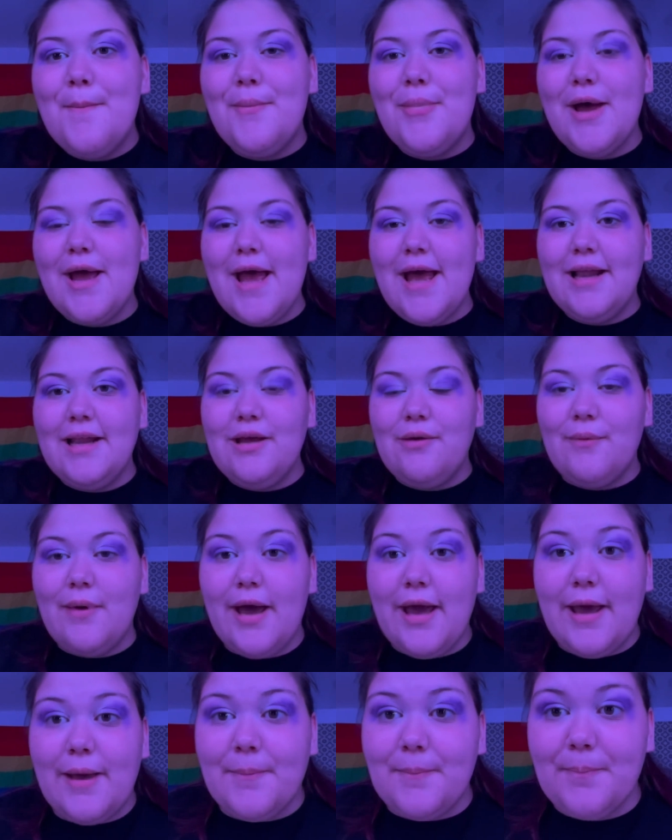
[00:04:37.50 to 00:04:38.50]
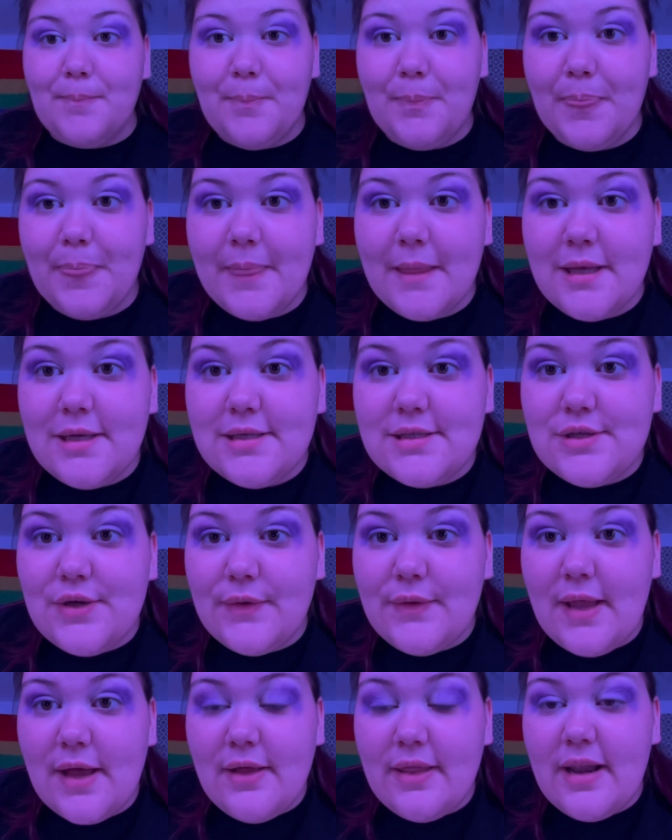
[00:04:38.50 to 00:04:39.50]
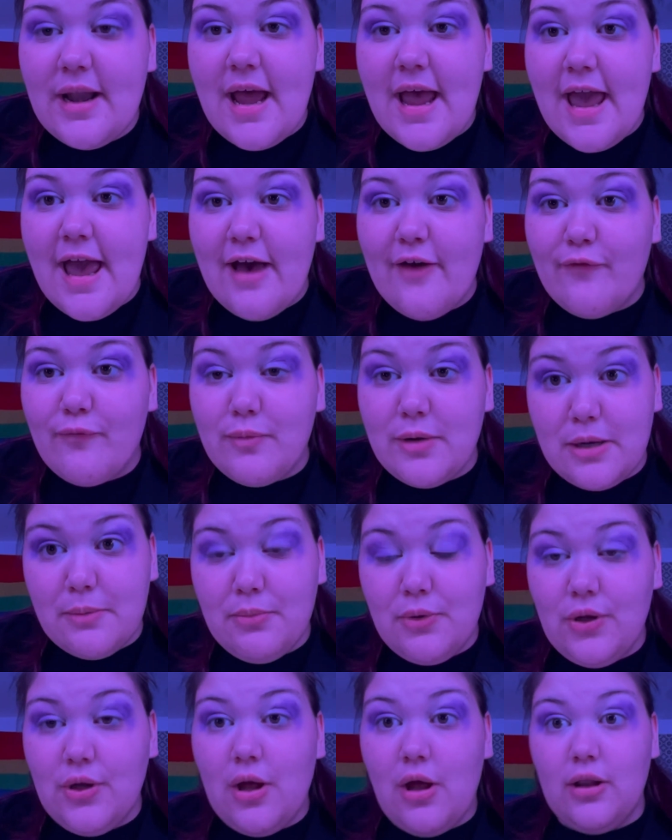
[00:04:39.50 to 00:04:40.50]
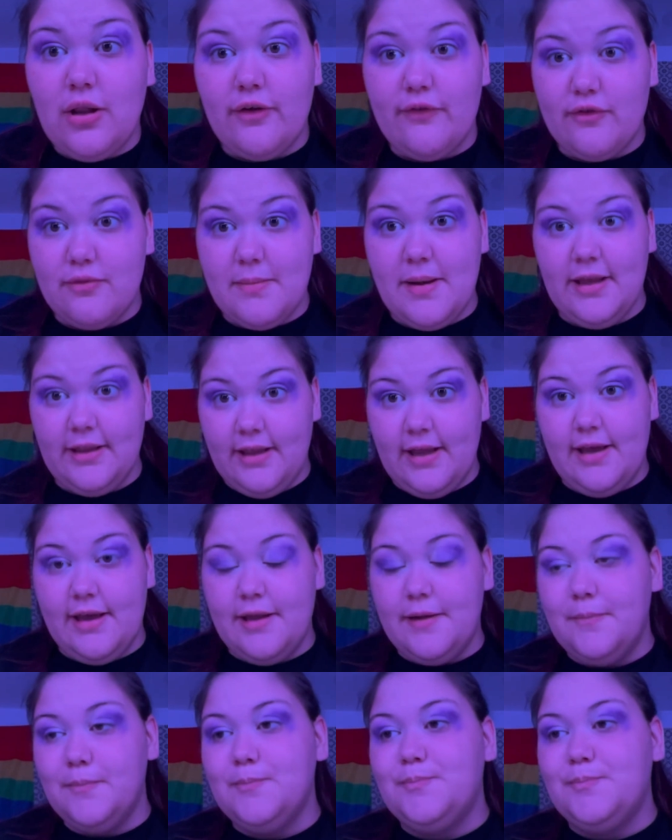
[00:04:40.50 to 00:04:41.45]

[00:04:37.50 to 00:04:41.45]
but anyway, so now that I have purple all over my lid,